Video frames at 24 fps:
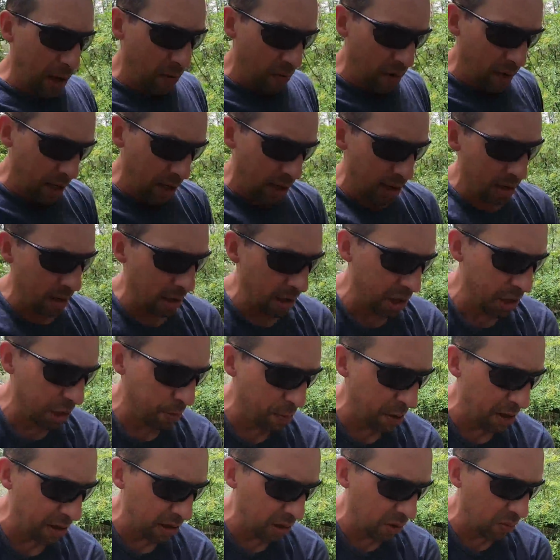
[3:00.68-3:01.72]
Day weekend. I just
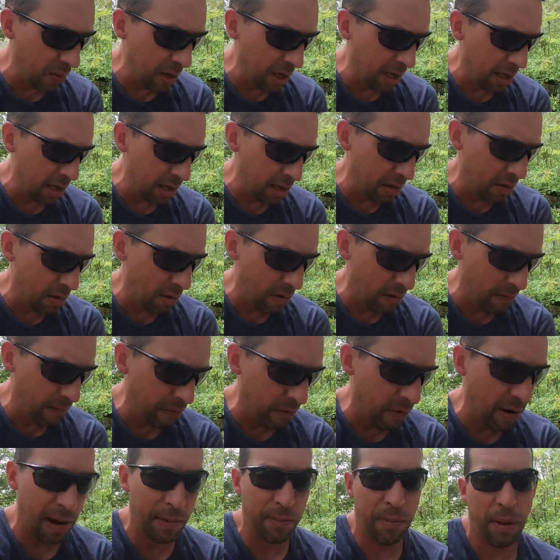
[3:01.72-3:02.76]
spent this weekend
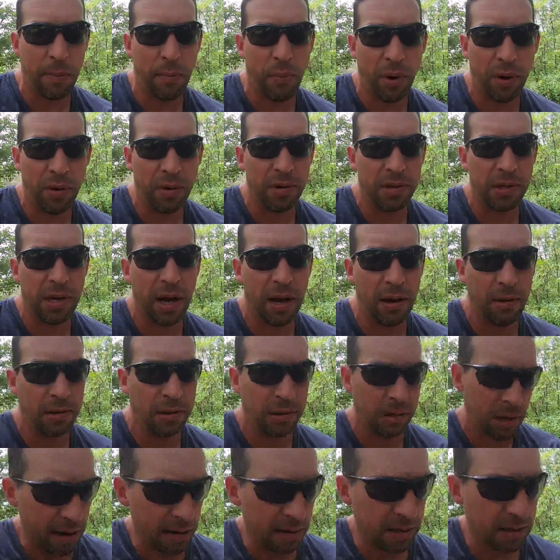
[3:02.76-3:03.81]
over at my brother's
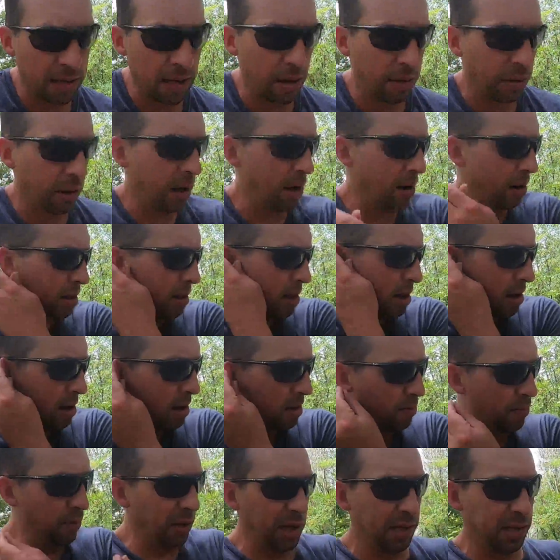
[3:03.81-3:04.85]
house down in South
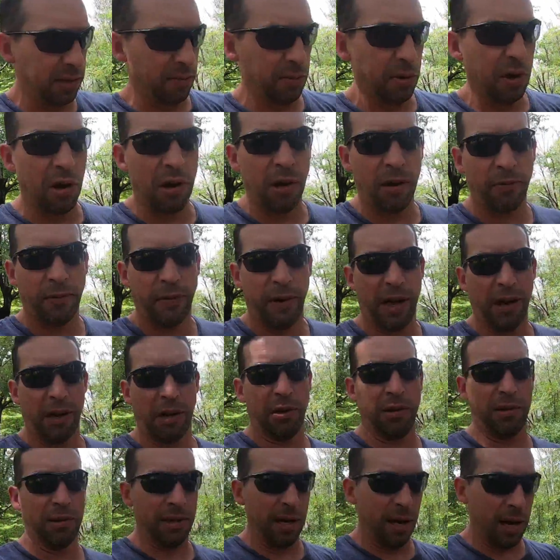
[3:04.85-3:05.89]
Carolina, played some golf, had a
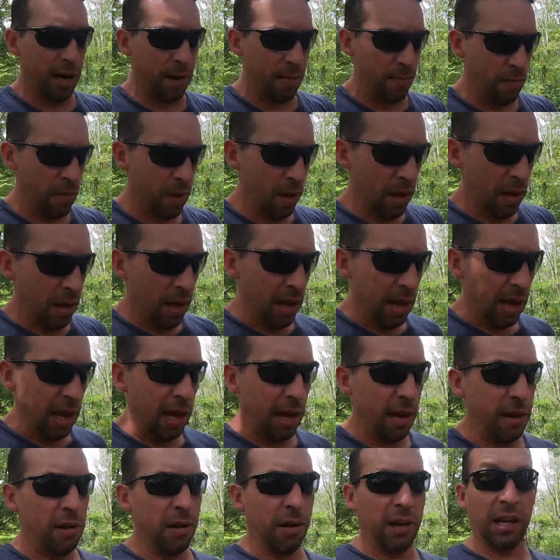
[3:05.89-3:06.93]
good time.
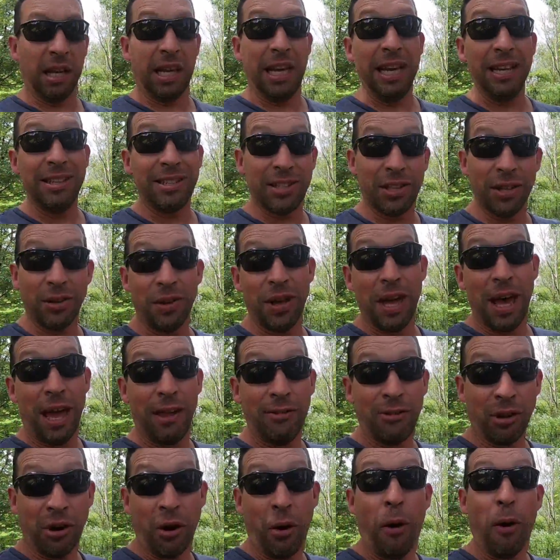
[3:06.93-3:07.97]
And he still
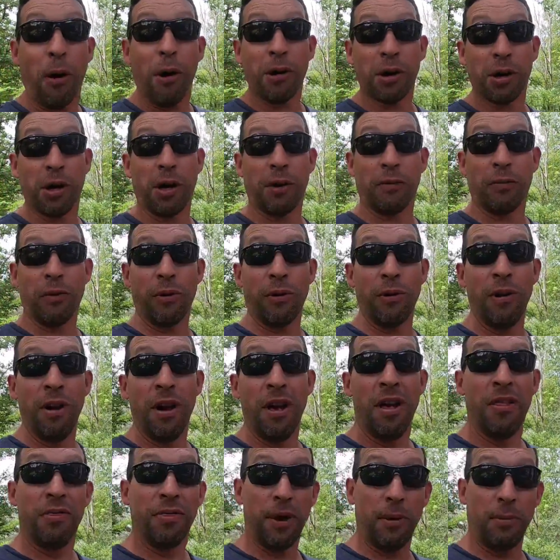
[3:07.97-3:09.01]
had the car cover
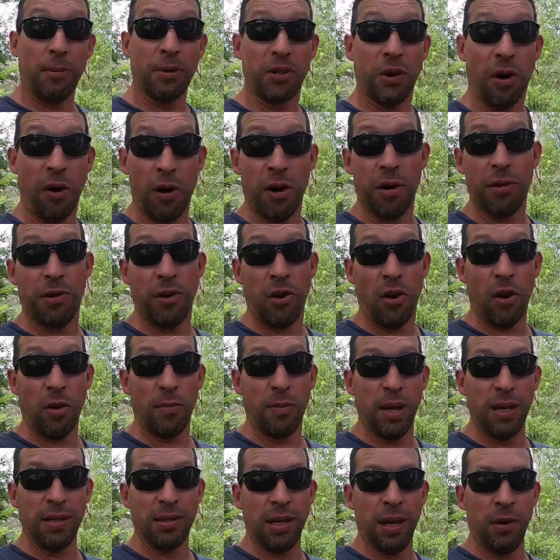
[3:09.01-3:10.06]
that was on the
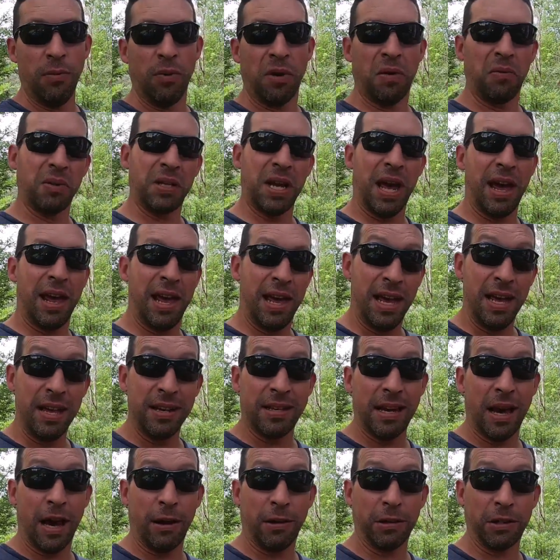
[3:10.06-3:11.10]
RBZ when it was at
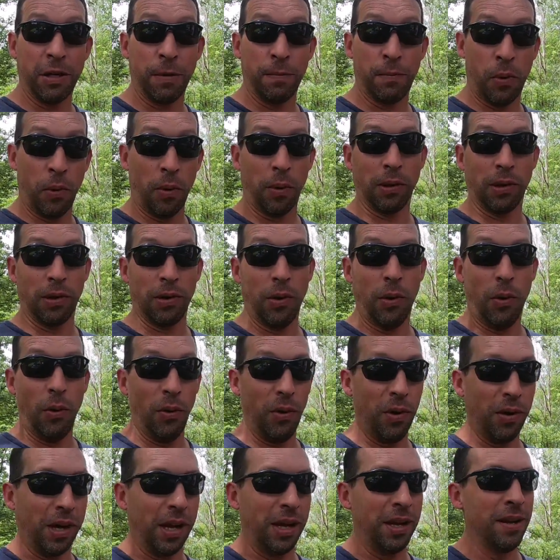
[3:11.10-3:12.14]
his house in Portland,
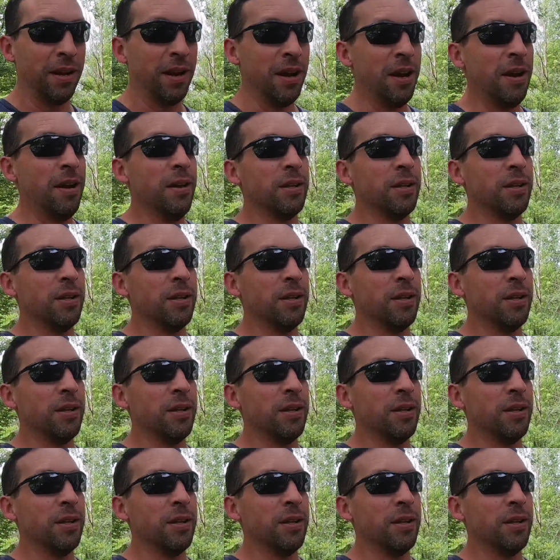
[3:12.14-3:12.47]
Oregon.